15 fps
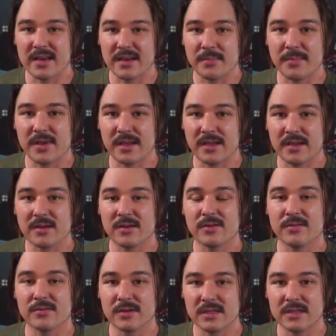up being
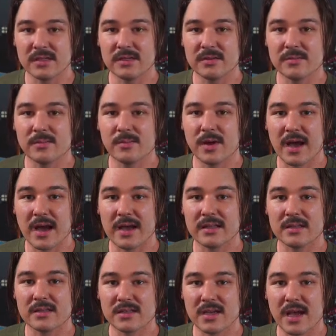really behind the
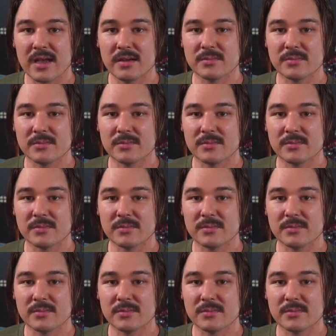times.